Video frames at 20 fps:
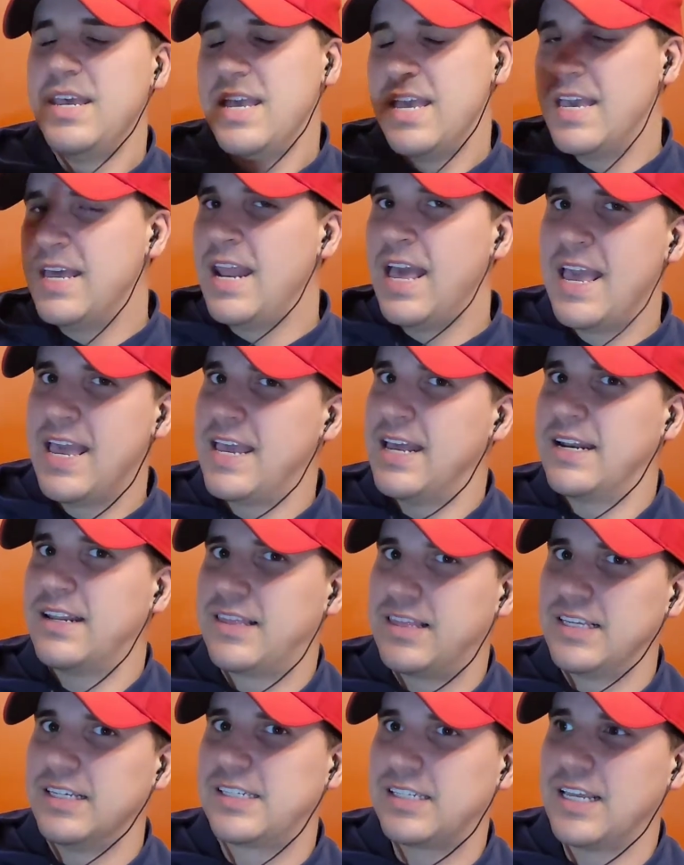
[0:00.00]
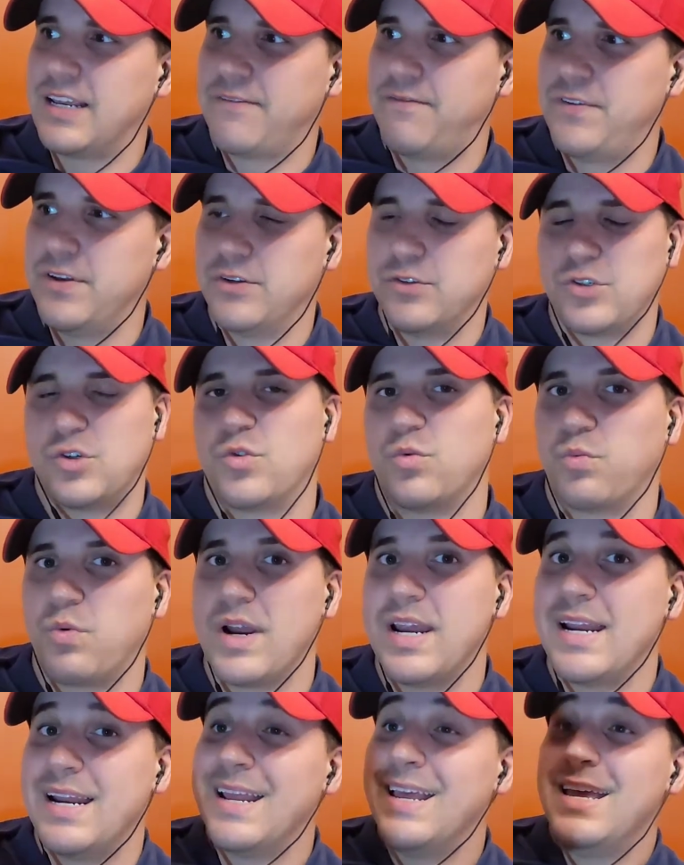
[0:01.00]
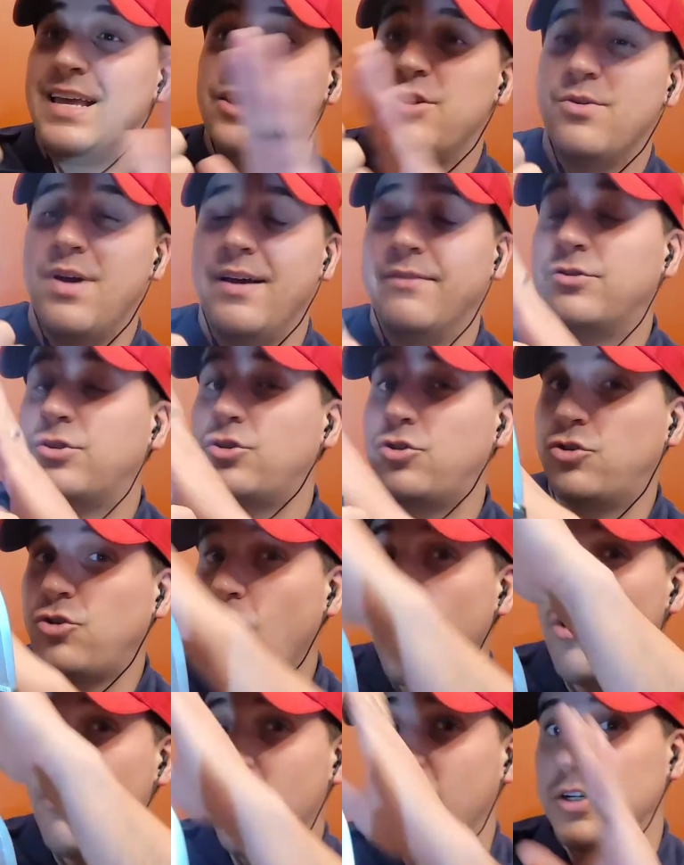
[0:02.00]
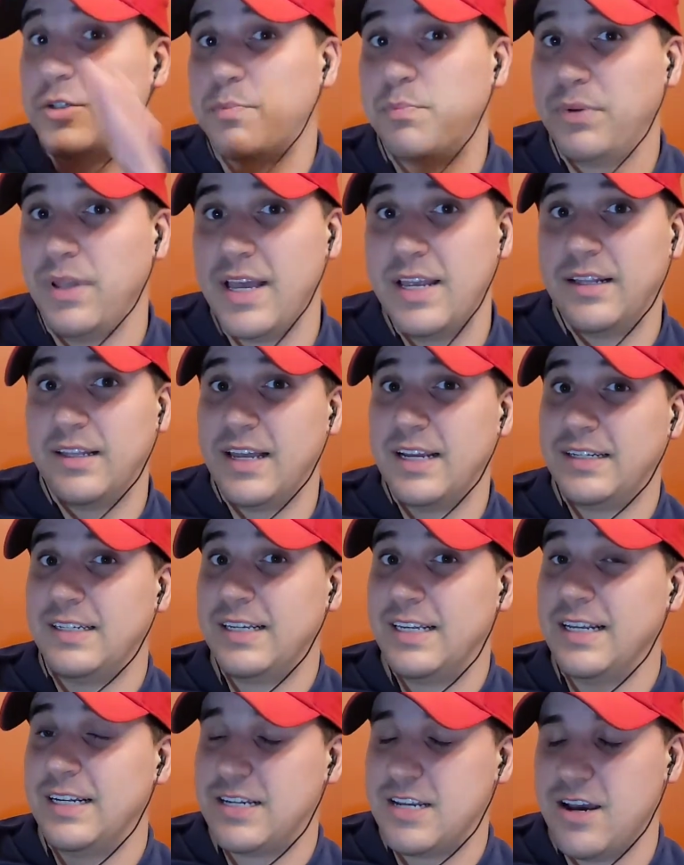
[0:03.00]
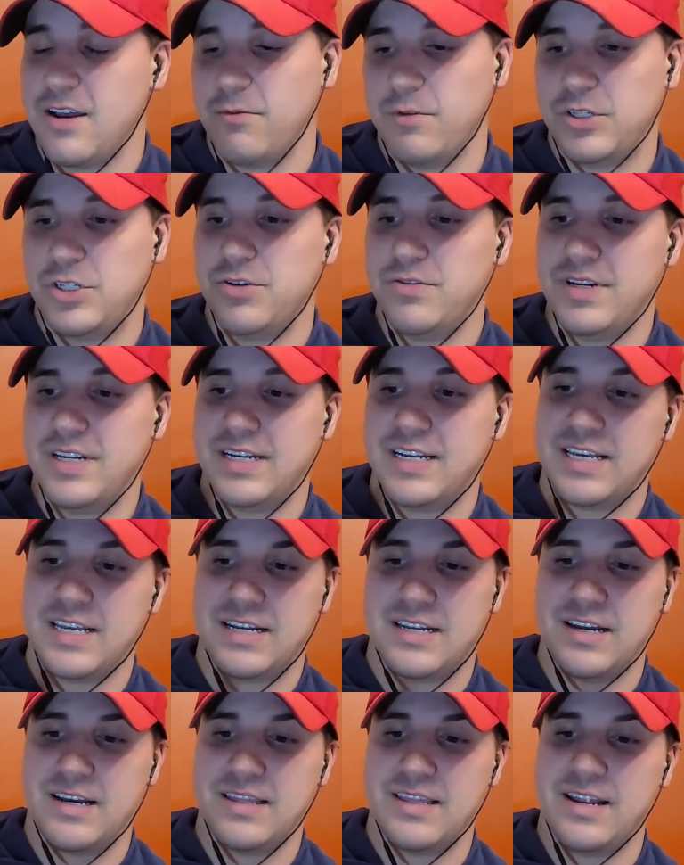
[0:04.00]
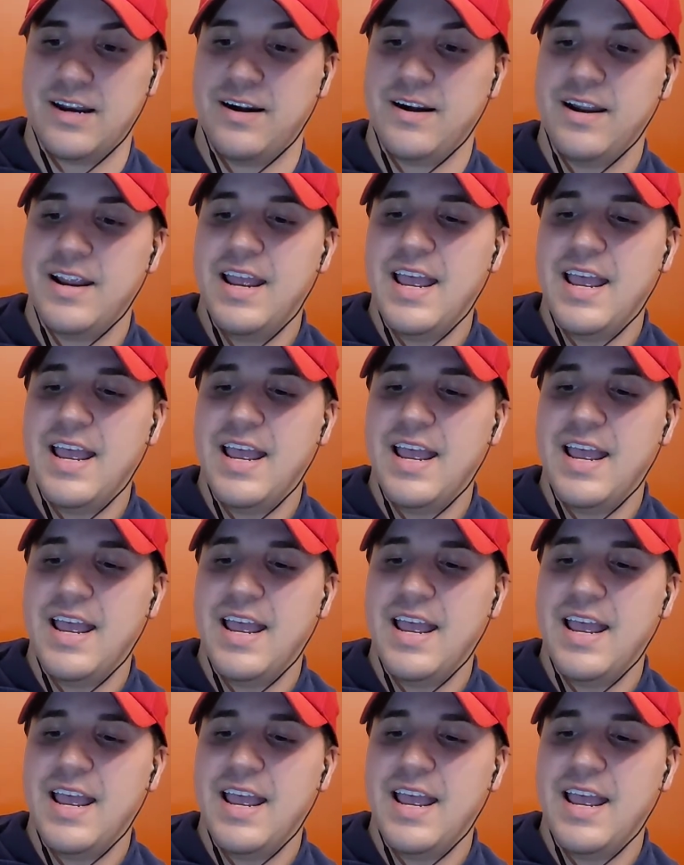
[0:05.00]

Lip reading: In hand, this thing feels great. You have so much blade length to get done what you need to get done there.